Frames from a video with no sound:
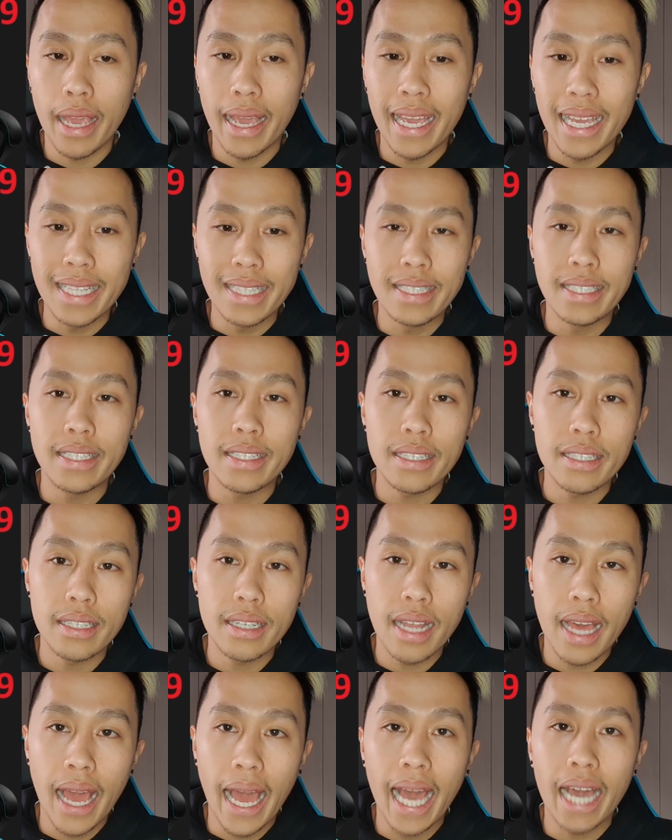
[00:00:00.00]
It
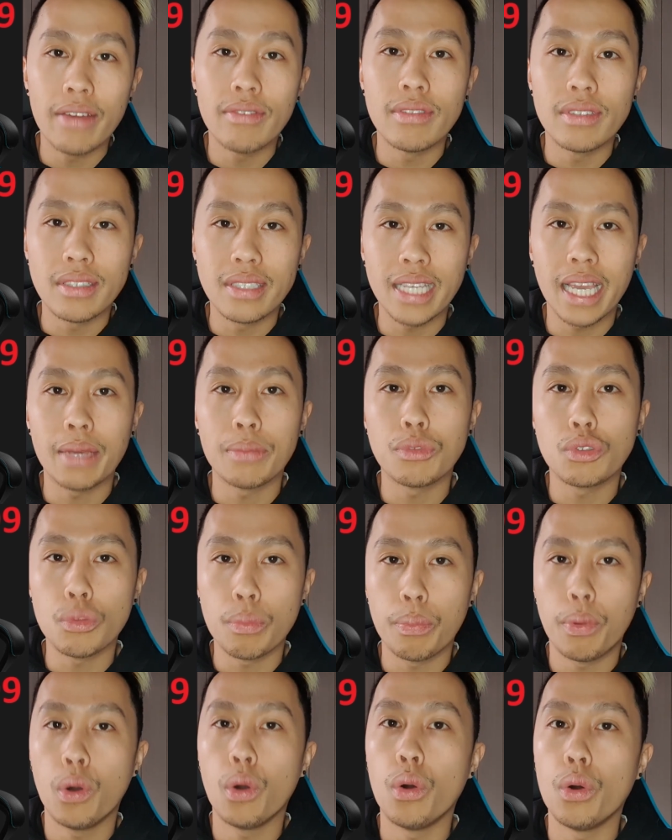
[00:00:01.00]
didn't have the same
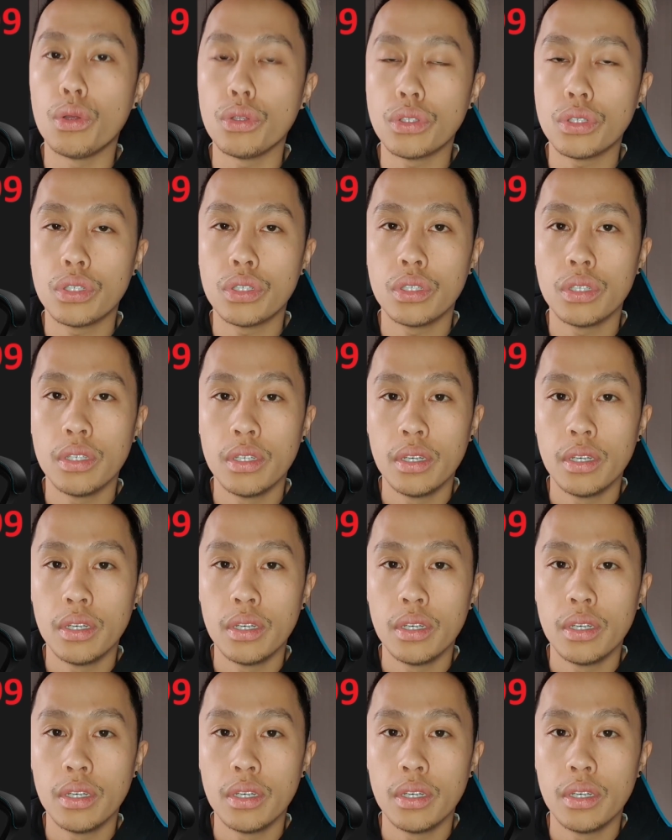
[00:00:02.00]
support